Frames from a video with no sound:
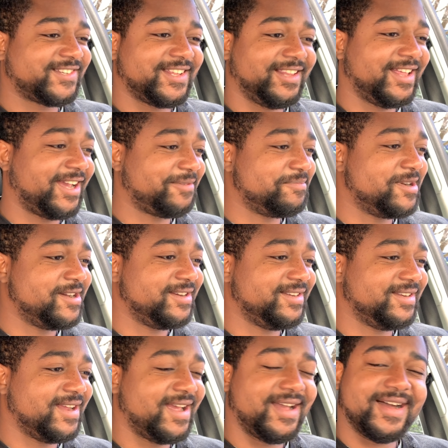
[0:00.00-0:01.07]
the like
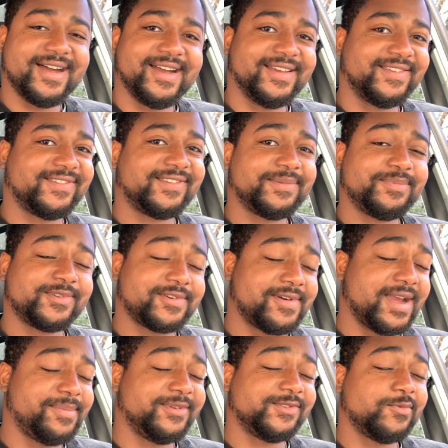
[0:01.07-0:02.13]
button,
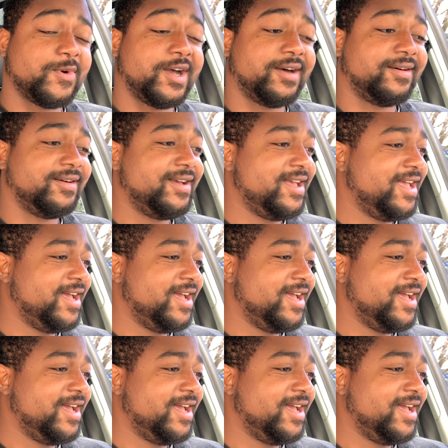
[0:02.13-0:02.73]
subscribe as well,